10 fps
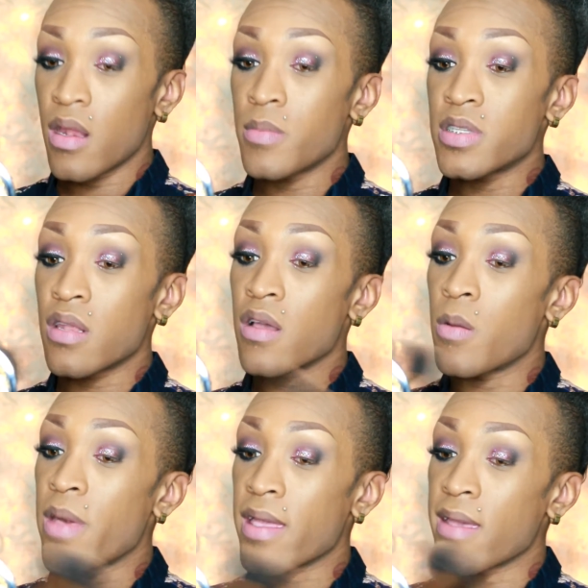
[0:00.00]
then I'm just going to
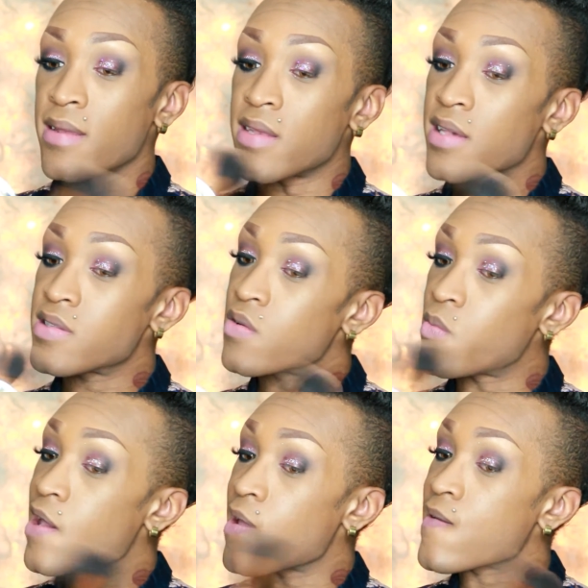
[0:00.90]
go back and dust
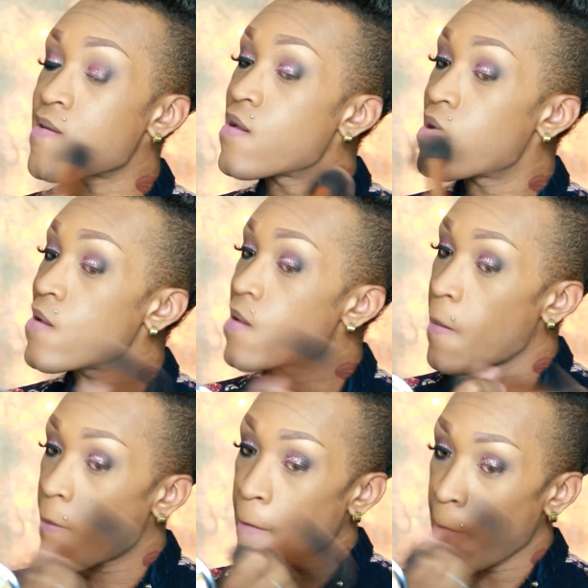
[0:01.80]
away
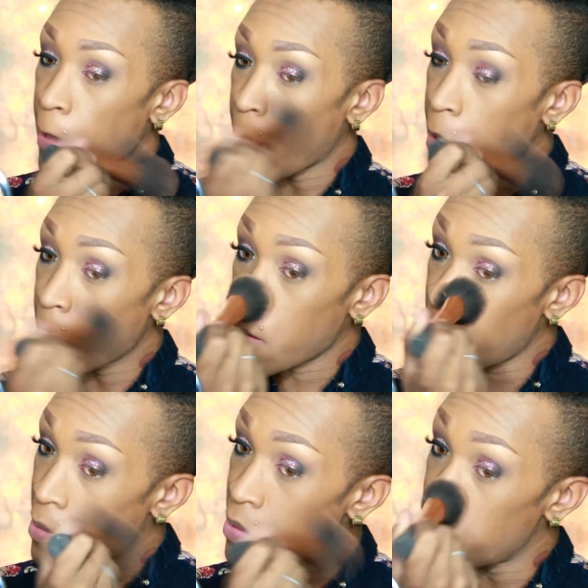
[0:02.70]
any
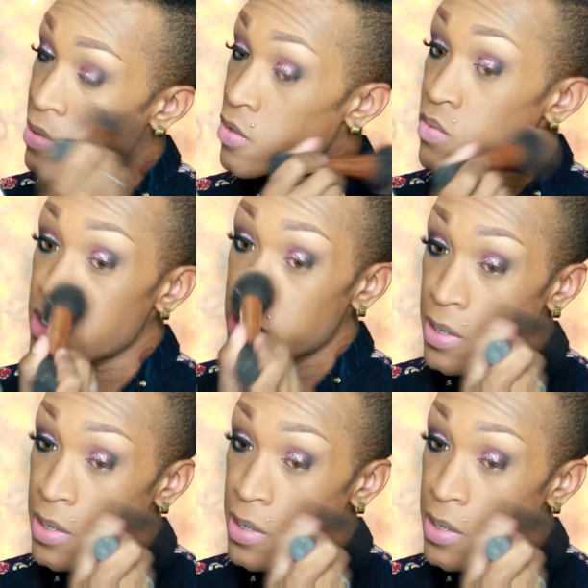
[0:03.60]
loose